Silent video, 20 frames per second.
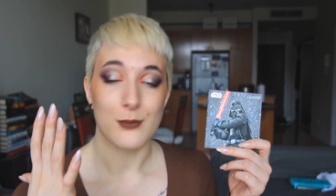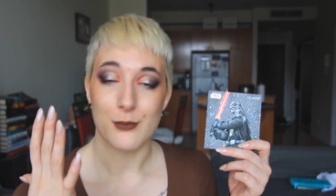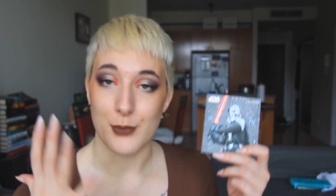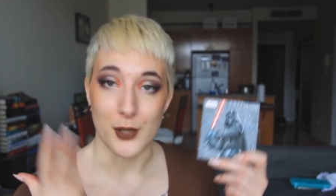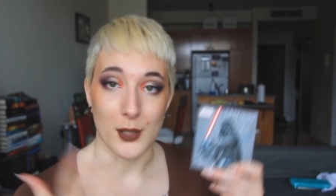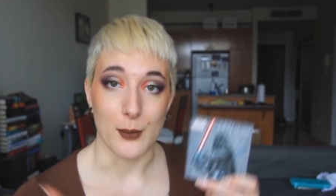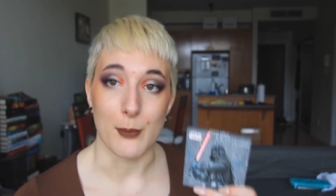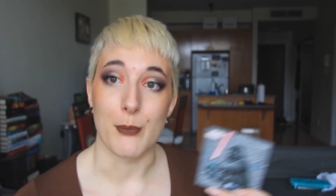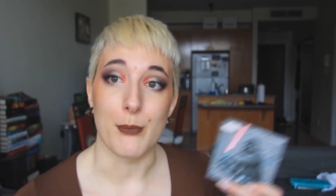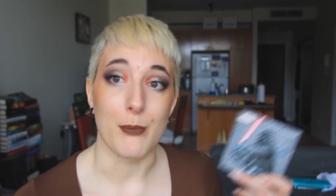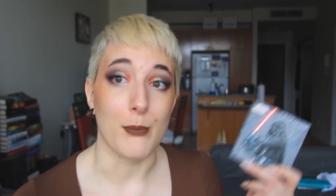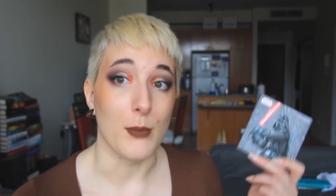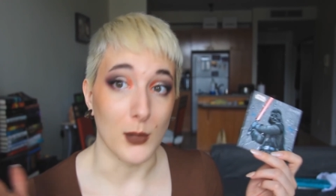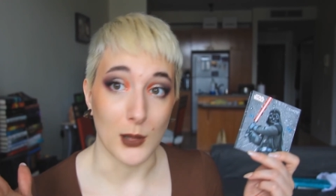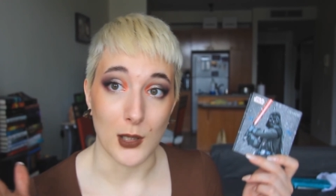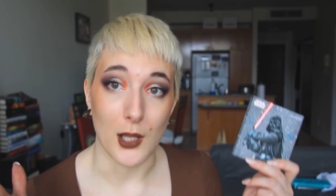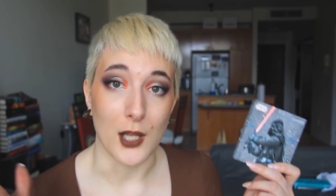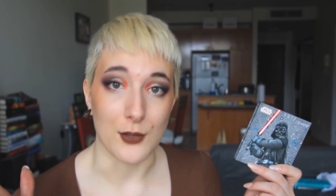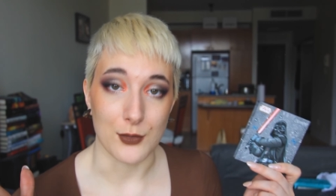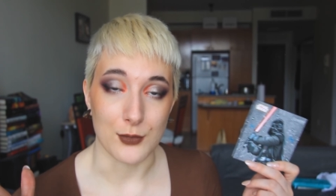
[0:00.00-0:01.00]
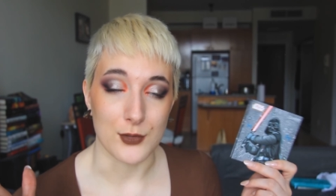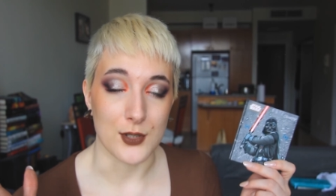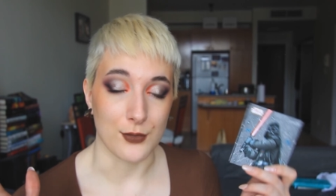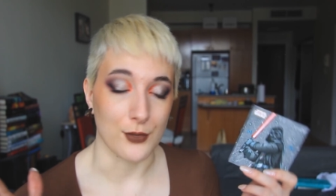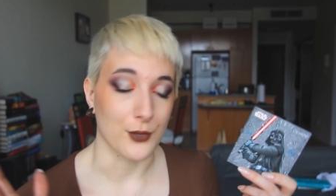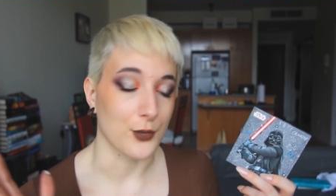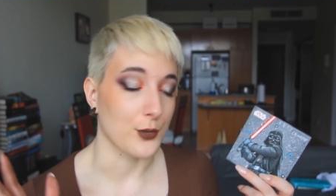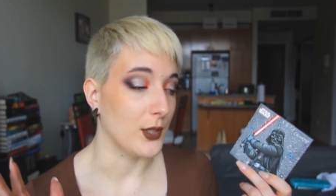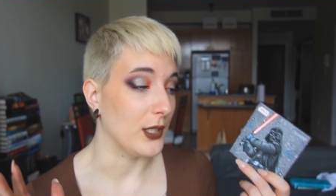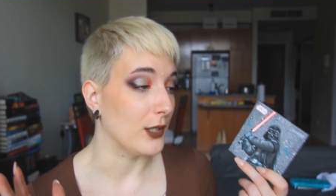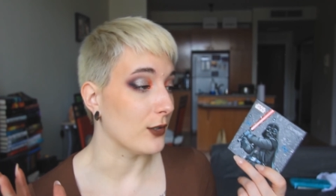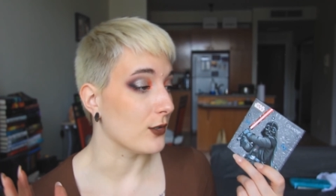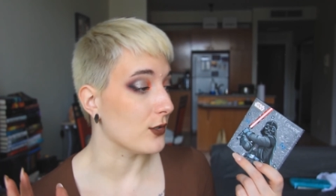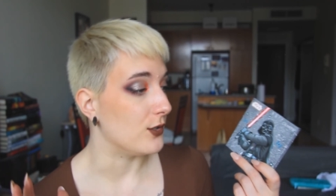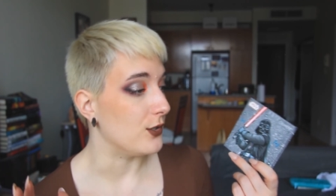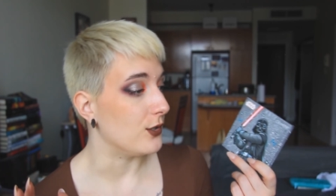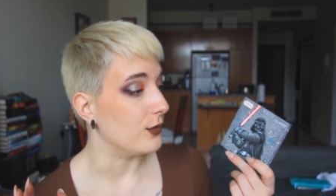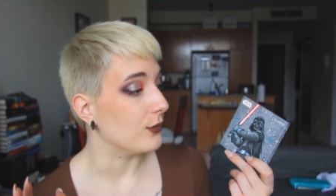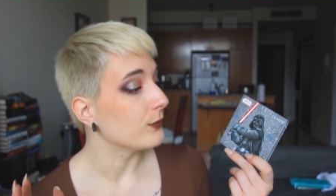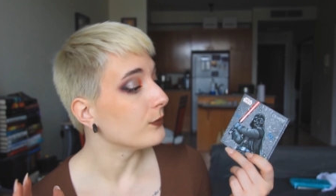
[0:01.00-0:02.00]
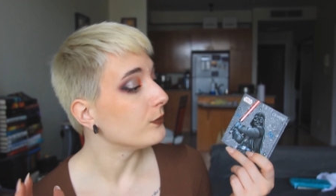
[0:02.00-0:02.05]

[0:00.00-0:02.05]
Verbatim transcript: but a lot of different creators do.